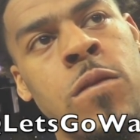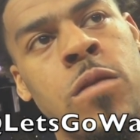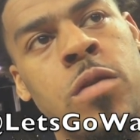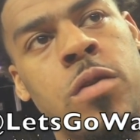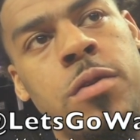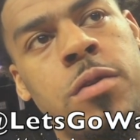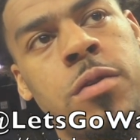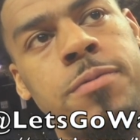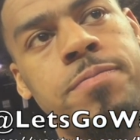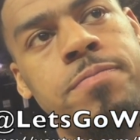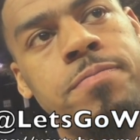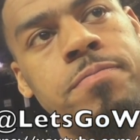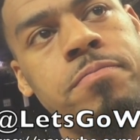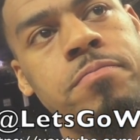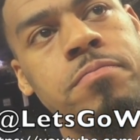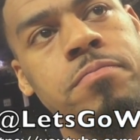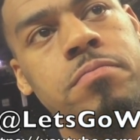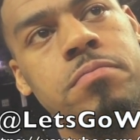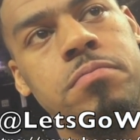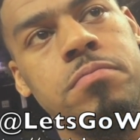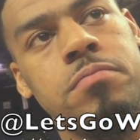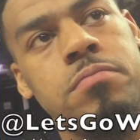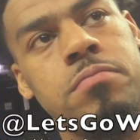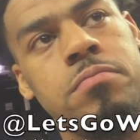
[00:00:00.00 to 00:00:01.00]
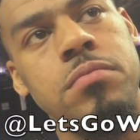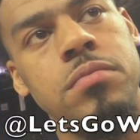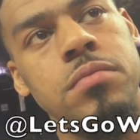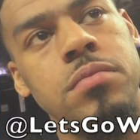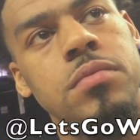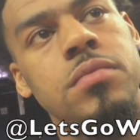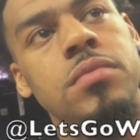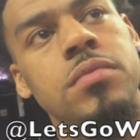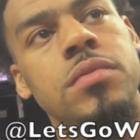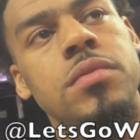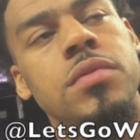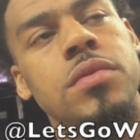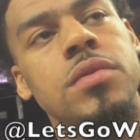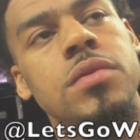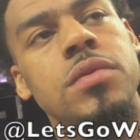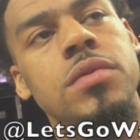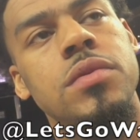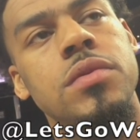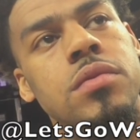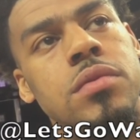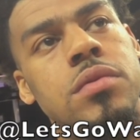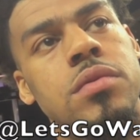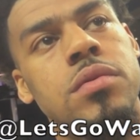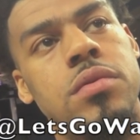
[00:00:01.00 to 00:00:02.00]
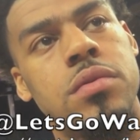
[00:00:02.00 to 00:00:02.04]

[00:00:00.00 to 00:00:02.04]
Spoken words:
give you a hug or put his arm around you.